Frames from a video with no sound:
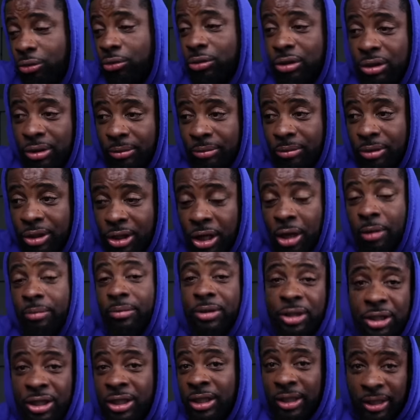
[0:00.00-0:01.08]
do some dumb
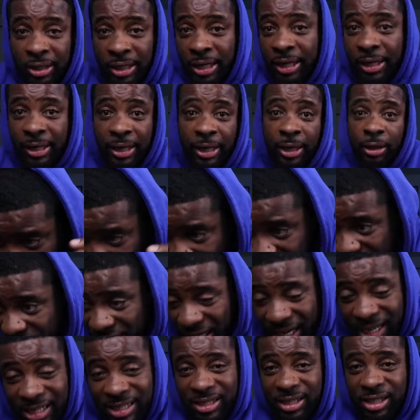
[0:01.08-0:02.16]
shit in Atlanta. A
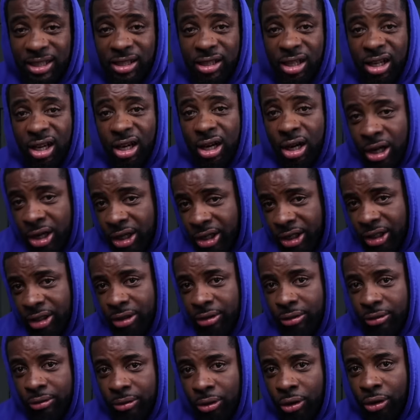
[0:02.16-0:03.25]
shiesty, a hoodie,
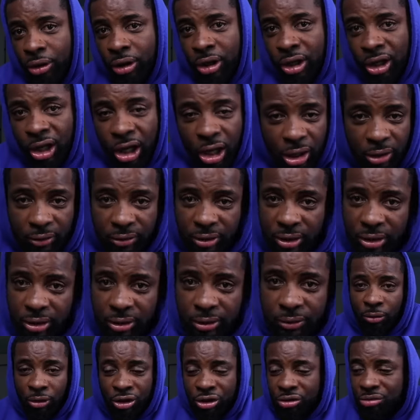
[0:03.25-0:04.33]
or gloves.
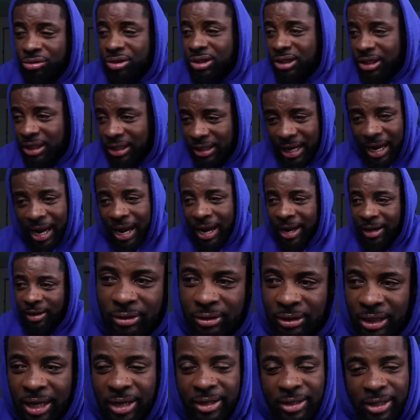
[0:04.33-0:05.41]
Once you see that,
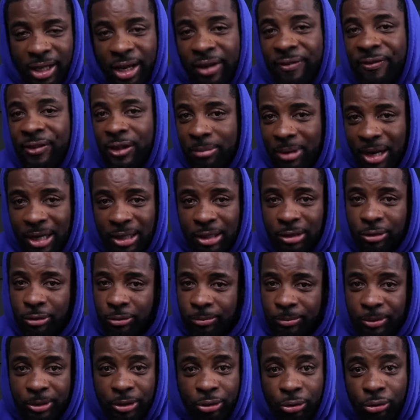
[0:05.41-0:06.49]
they definitely about to
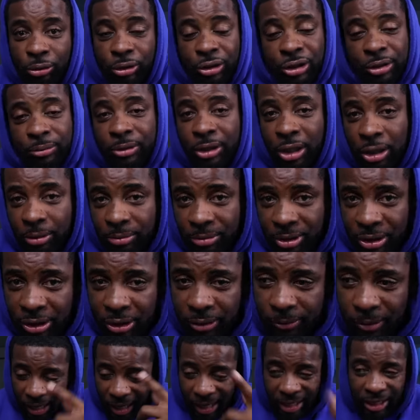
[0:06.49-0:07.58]
be doing some dumb shit.
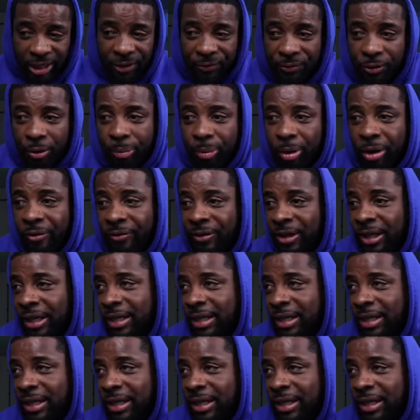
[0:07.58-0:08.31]
I'll give you a perfect